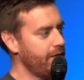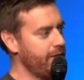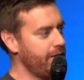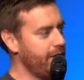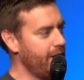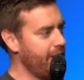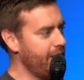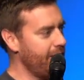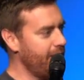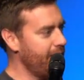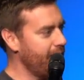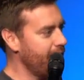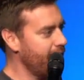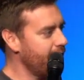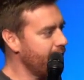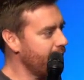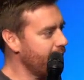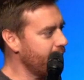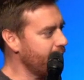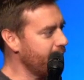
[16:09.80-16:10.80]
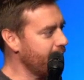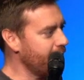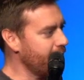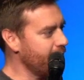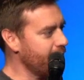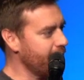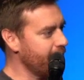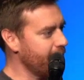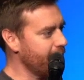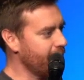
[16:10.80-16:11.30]
Yet,
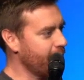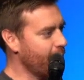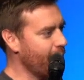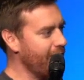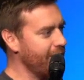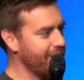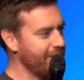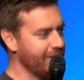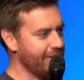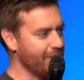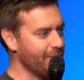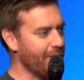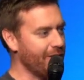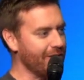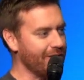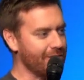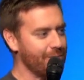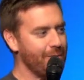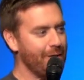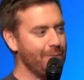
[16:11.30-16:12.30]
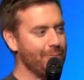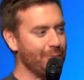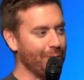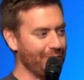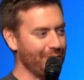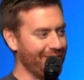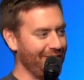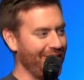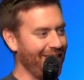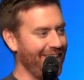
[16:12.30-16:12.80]
Christ is among his people
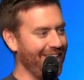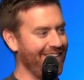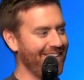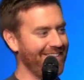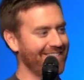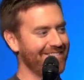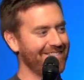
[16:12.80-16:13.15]
today.